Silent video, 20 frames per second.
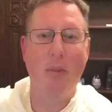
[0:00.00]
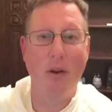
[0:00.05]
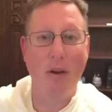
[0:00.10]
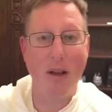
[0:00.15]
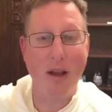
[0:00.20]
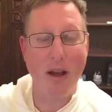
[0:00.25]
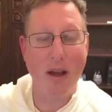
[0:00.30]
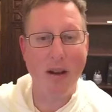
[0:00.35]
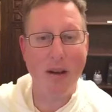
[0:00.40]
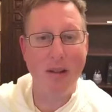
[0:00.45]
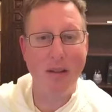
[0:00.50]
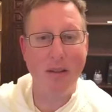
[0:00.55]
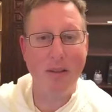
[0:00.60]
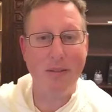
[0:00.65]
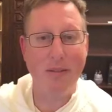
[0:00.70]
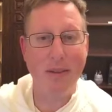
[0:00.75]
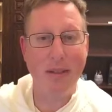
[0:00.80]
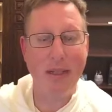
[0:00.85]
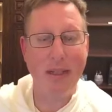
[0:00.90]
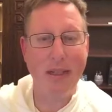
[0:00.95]

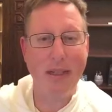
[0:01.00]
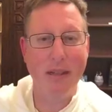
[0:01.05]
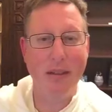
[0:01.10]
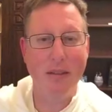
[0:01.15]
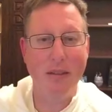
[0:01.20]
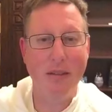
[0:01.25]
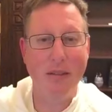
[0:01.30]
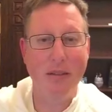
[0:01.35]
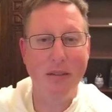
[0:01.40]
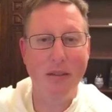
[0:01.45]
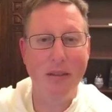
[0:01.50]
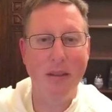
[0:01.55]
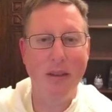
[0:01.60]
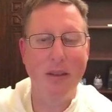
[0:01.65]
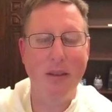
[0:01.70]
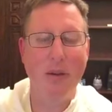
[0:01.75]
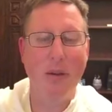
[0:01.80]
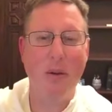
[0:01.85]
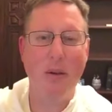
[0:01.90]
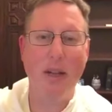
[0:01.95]
Pornography,
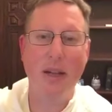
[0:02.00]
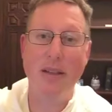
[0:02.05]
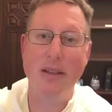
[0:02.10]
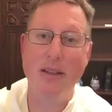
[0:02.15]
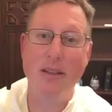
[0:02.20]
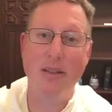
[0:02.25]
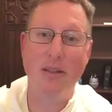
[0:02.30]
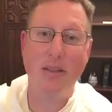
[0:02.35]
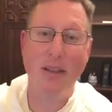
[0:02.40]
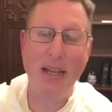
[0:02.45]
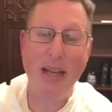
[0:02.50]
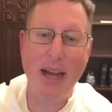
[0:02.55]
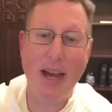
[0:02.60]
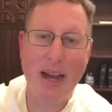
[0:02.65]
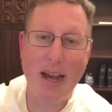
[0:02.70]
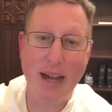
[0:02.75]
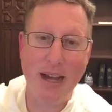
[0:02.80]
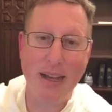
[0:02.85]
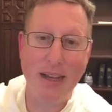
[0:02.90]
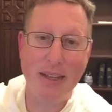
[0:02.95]
lust of the
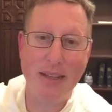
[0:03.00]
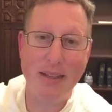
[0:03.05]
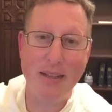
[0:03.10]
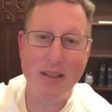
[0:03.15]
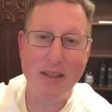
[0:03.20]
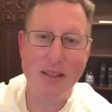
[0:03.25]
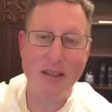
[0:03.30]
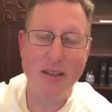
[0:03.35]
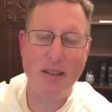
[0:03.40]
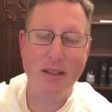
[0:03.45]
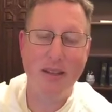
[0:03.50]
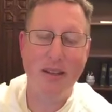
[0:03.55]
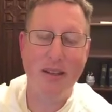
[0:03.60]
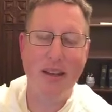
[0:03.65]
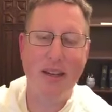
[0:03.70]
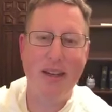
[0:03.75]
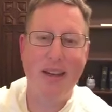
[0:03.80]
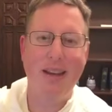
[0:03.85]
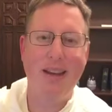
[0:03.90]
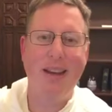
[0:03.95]
eyes,
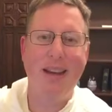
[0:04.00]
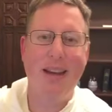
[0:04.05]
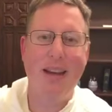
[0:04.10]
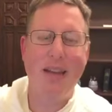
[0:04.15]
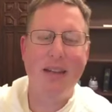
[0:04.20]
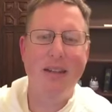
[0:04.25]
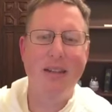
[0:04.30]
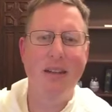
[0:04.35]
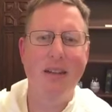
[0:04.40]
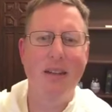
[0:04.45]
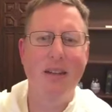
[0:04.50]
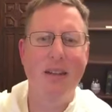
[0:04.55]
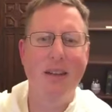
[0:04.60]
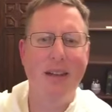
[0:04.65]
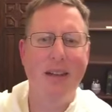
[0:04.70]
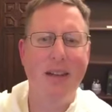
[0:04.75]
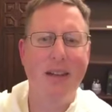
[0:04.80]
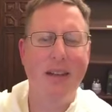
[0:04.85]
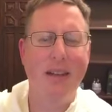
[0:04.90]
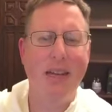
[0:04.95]
and
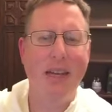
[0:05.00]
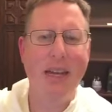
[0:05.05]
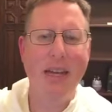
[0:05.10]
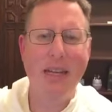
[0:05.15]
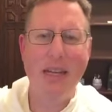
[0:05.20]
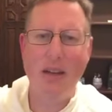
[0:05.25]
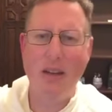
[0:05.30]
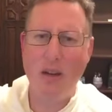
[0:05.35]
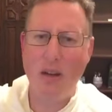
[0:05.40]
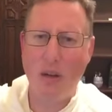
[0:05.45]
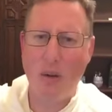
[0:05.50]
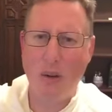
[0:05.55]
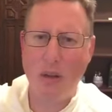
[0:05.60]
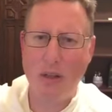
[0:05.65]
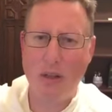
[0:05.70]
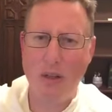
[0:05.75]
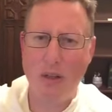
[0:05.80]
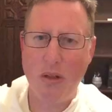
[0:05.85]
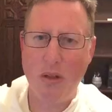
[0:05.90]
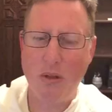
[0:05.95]
he didn't know
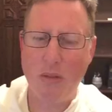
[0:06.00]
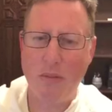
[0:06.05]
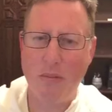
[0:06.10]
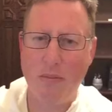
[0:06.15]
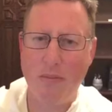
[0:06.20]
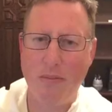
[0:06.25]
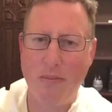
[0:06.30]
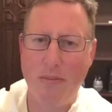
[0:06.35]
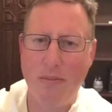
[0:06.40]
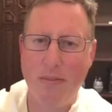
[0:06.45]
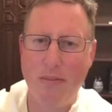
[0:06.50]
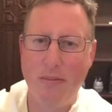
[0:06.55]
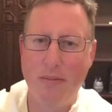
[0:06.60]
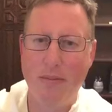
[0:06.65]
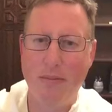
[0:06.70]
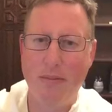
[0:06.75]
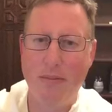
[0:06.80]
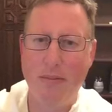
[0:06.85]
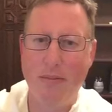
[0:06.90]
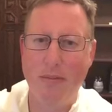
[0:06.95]
what to do.
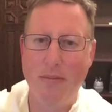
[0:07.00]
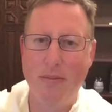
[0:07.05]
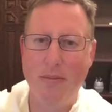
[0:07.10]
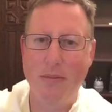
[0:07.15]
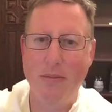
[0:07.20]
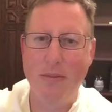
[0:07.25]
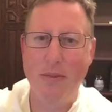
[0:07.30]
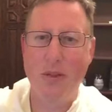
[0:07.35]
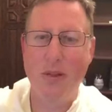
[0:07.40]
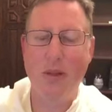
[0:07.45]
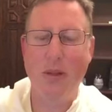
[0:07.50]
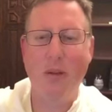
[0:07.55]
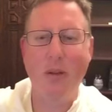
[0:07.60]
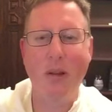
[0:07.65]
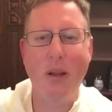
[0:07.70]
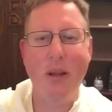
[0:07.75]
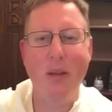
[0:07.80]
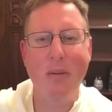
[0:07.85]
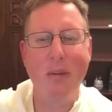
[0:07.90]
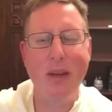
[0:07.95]

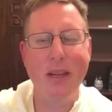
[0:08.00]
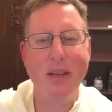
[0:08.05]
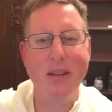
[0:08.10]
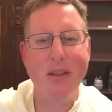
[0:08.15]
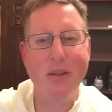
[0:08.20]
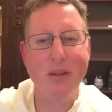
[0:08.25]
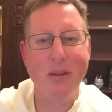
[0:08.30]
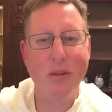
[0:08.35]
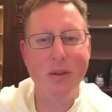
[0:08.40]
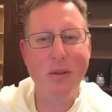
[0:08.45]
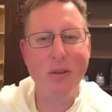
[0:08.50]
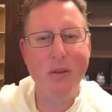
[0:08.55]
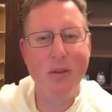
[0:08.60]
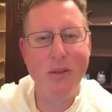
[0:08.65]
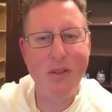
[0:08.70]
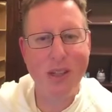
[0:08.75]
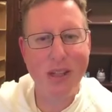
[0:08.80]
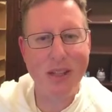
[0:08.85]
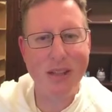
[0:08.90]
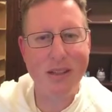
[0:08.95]
So he went
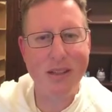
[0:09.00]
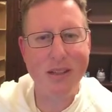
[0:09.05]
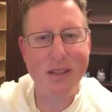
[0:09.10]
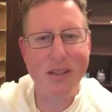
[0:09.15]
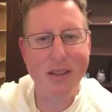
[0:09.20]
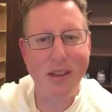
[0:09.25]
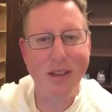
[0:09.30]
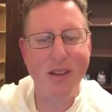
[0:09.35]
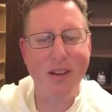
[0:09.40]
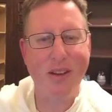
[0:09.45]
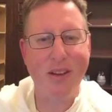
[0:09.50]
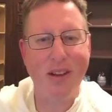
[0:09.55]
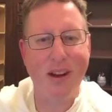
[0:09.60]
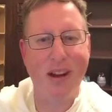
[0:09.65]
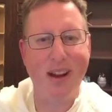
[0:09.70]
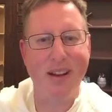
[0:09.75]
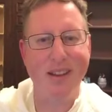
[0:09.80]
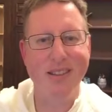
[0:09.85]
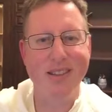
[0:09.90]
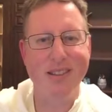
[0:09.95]
to Jesus on the
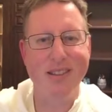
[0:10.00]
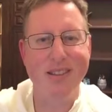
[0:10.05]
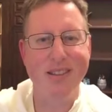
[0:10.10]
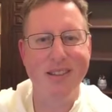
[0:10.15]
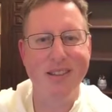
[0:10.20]
cross,